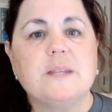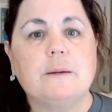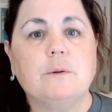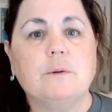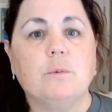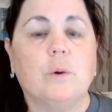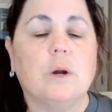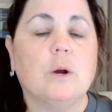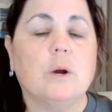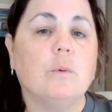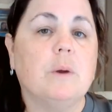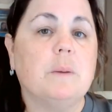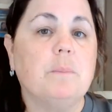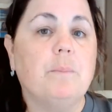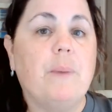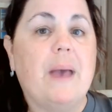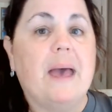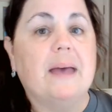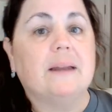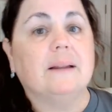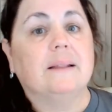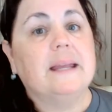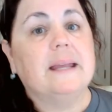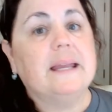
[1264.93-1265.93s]
they'd wear when
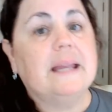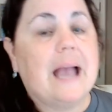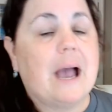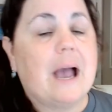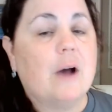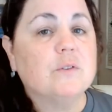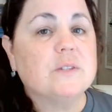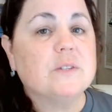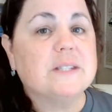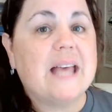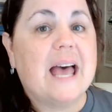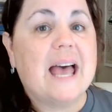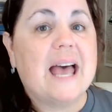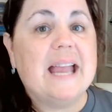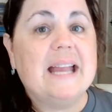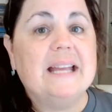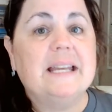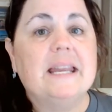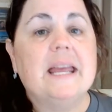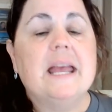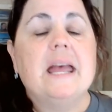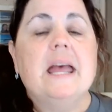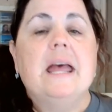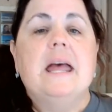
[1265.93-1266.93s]
pedaling outside,
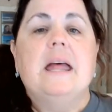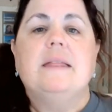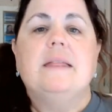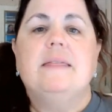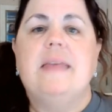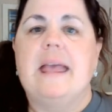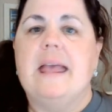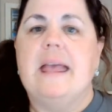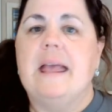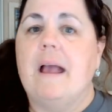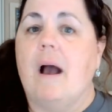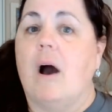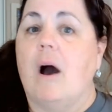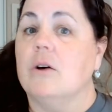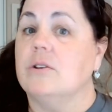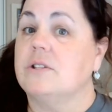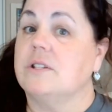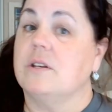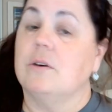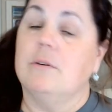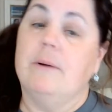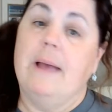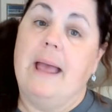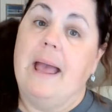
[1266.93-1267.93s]
they
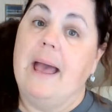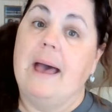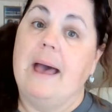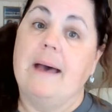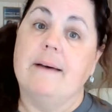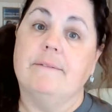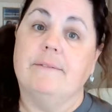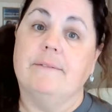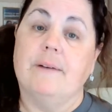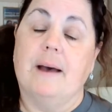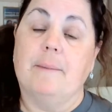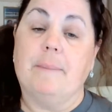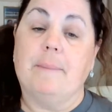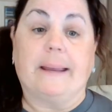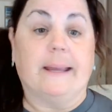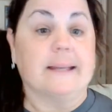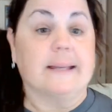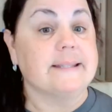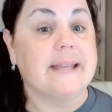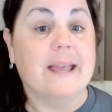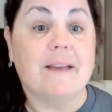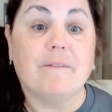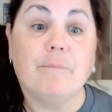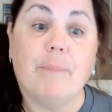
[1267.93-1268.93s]
also have, I
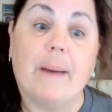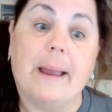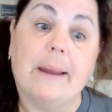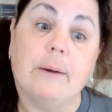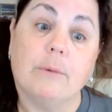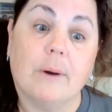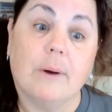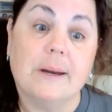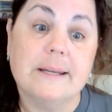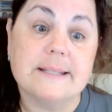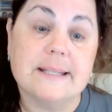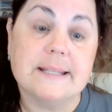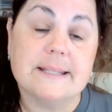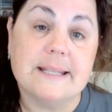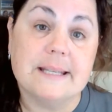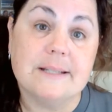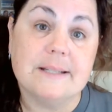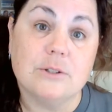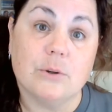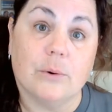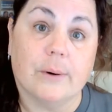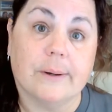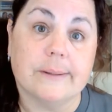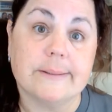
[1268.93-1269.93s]
guess they have bike races
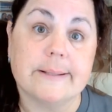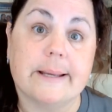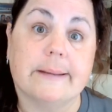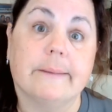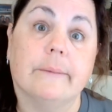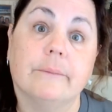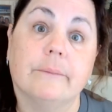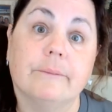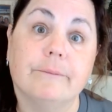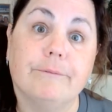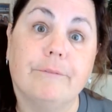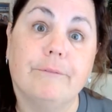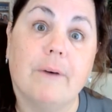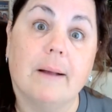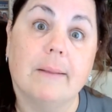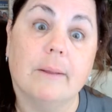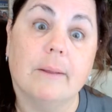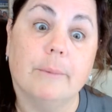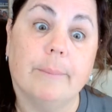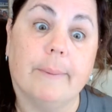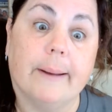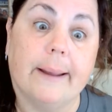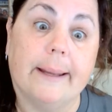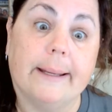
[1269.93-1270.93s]
indoors. I don't
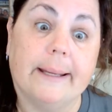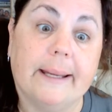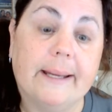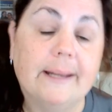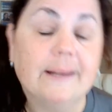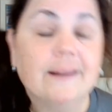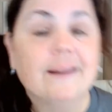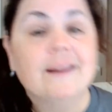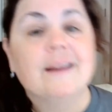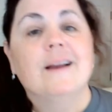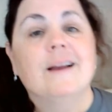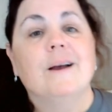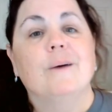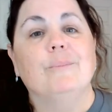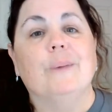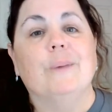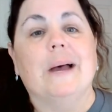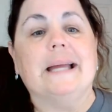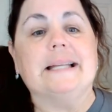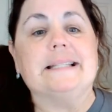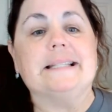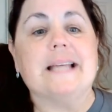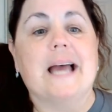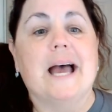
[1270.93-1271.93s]
follow biking,
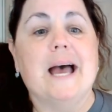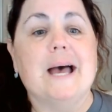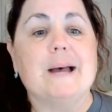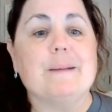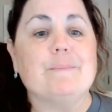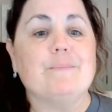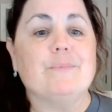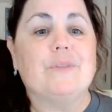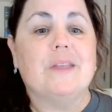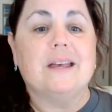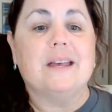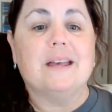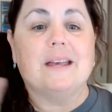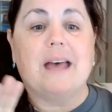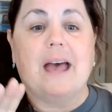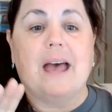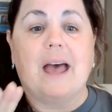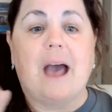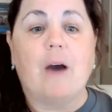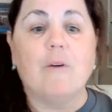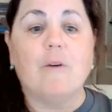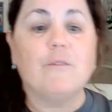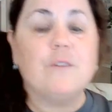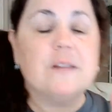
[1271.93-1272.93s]
but the
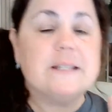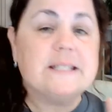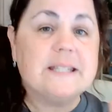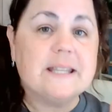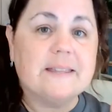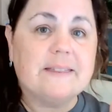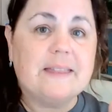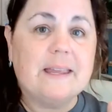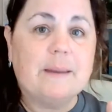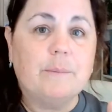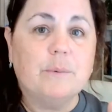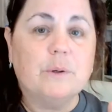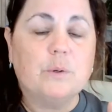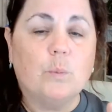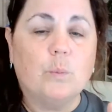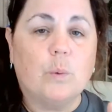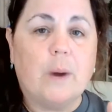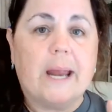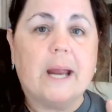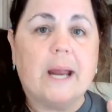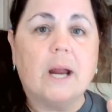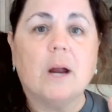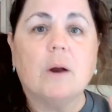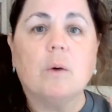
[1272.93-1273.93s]
outfits that they would
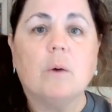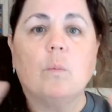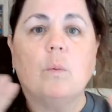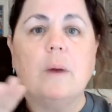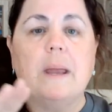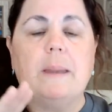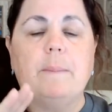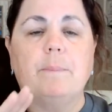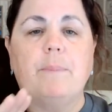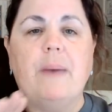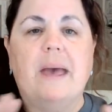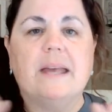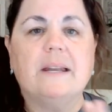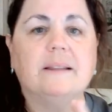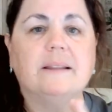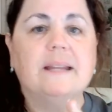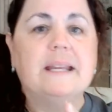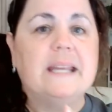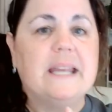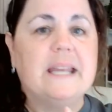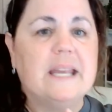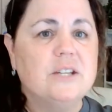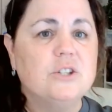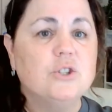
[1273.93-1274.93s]
wear when
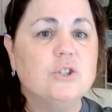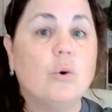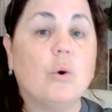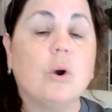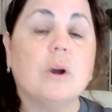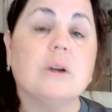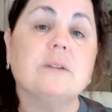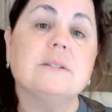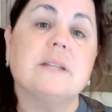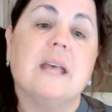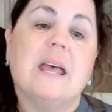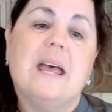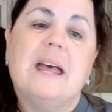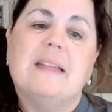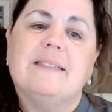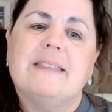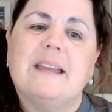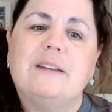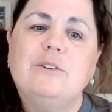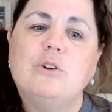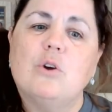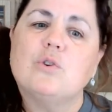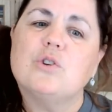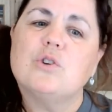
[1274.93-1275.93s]
pedaling indoors,
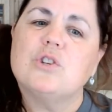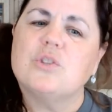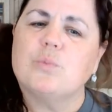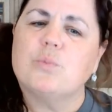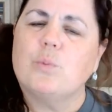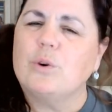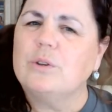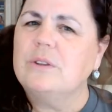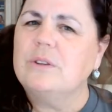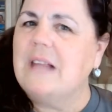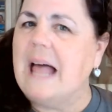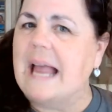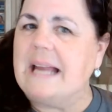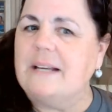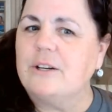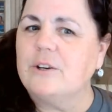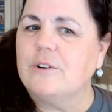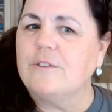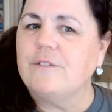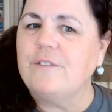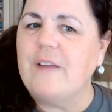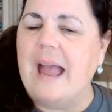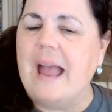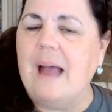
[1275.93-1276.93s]
they noticed were lighter
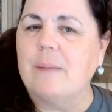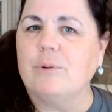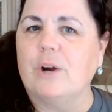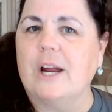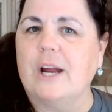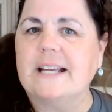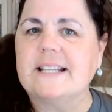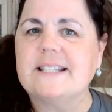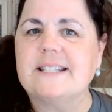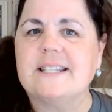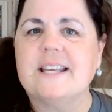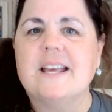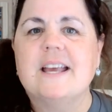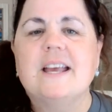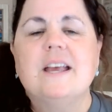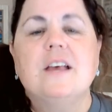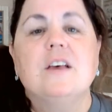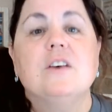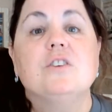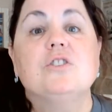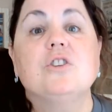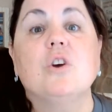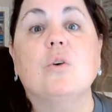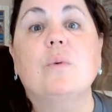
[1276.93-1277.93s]
fabrics.
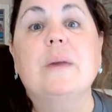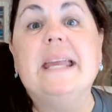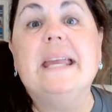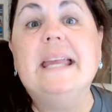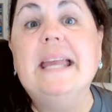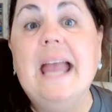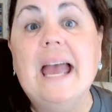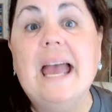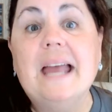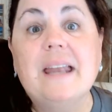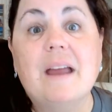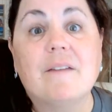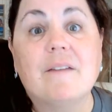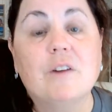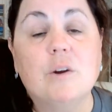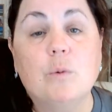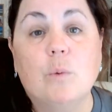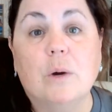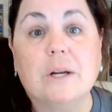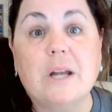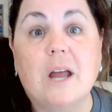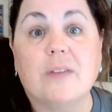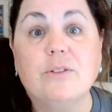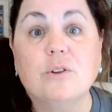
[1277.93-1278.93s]
So he had
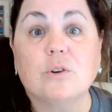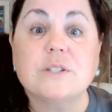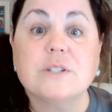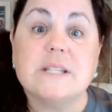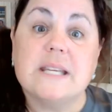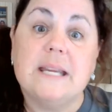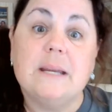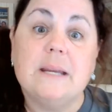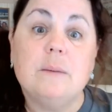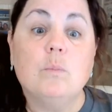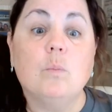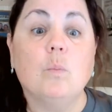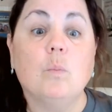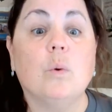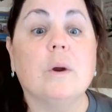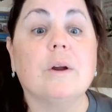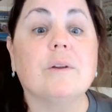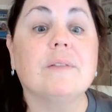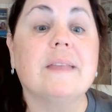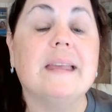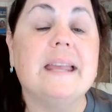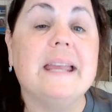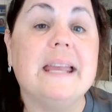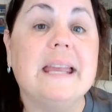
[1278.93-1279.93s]
everyone on their team
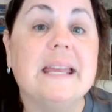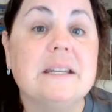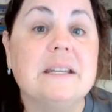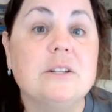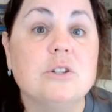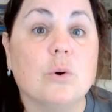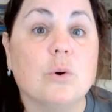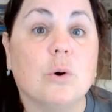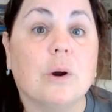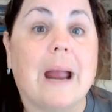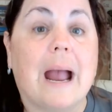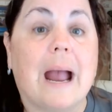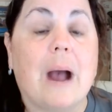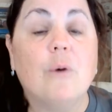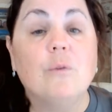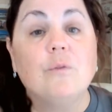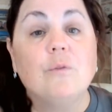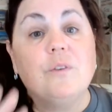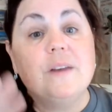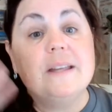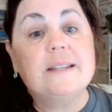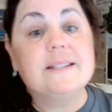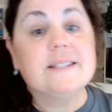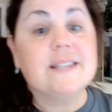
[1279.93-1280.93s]
wear the indoor
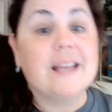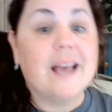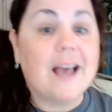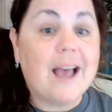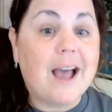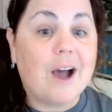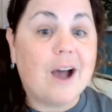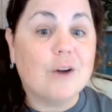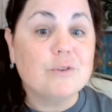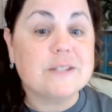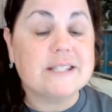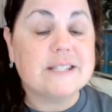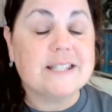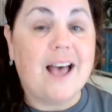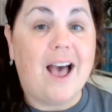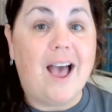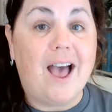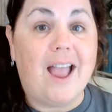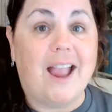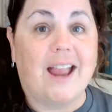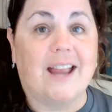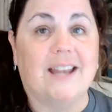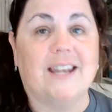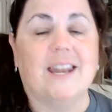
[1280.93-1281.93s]
outfits
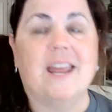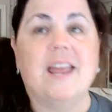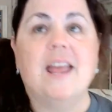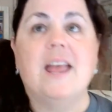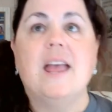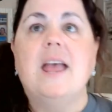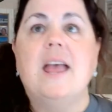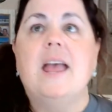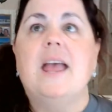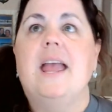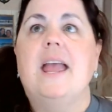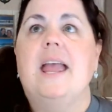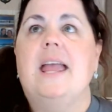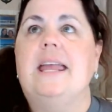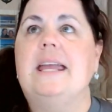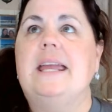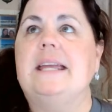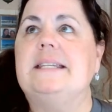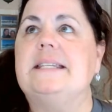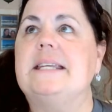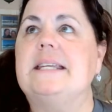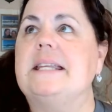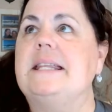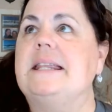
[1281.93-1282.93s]
outside. He
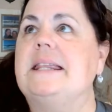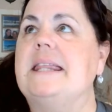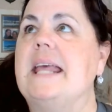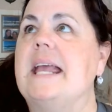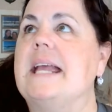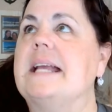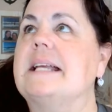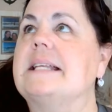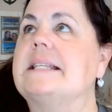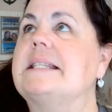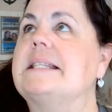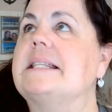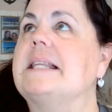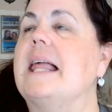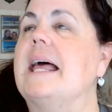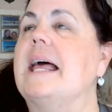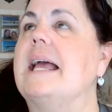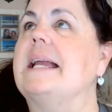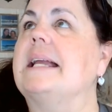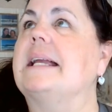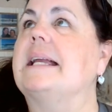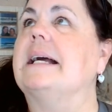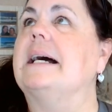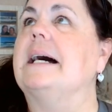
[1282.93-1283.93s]
did things
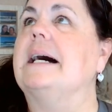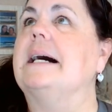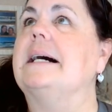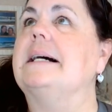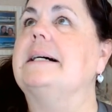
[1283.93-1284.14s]
like,